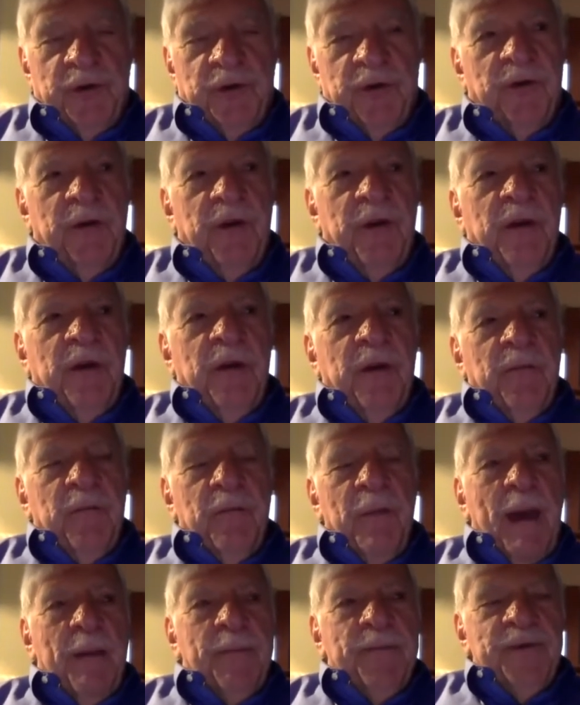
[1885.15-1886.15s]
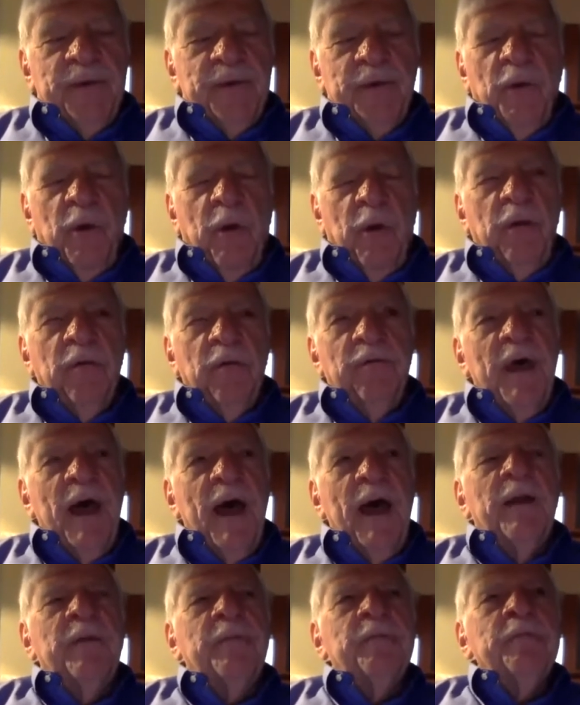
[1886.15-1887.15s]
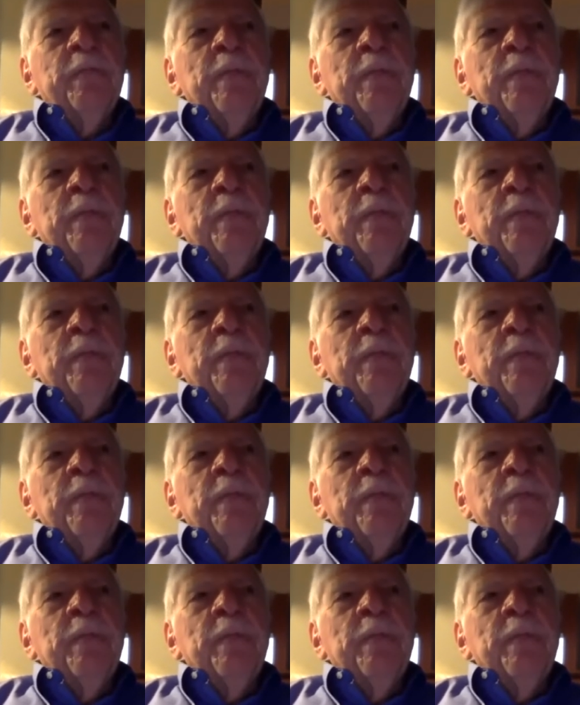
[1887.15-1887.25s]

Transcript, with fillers: the maps and all of that.